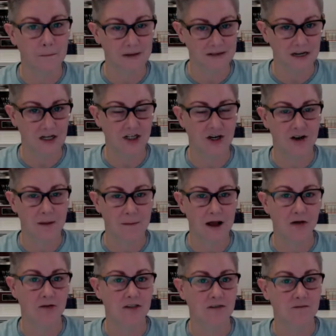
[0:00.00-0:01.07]
possession
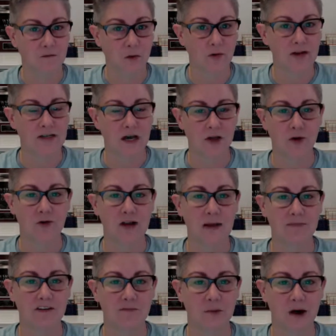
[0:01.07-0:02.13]
amounts for these other
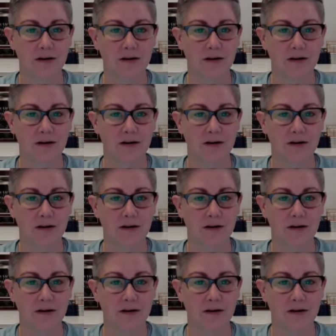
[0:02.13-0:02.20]
types of